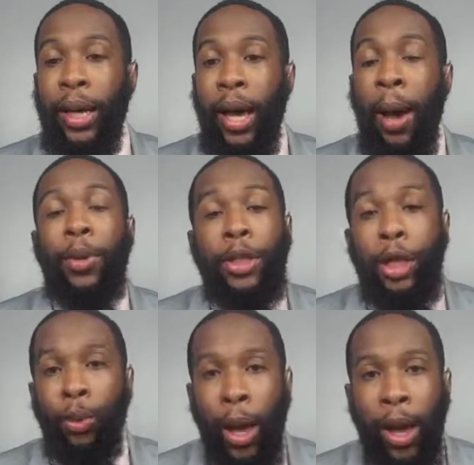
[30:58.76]
I'm going to
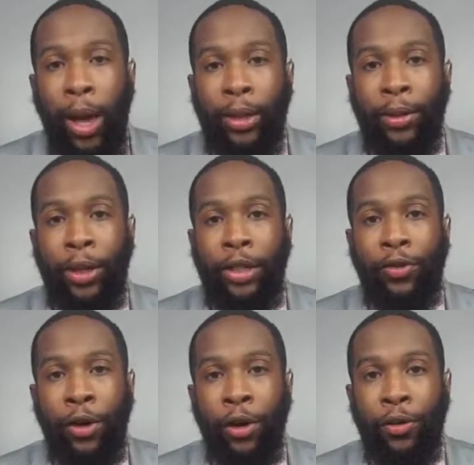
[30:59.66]
tell you why the Knicks
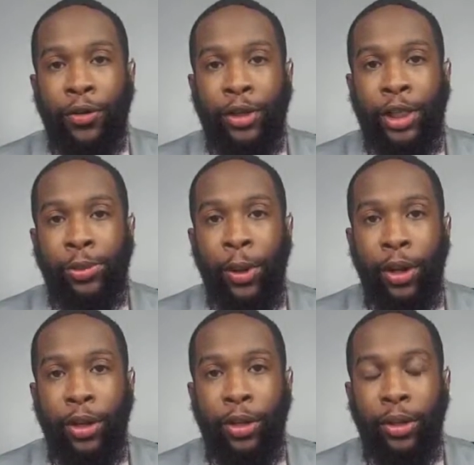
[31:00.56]
front office is
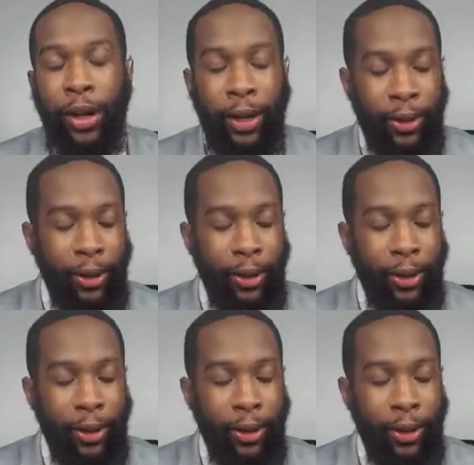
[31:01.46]
smart, right?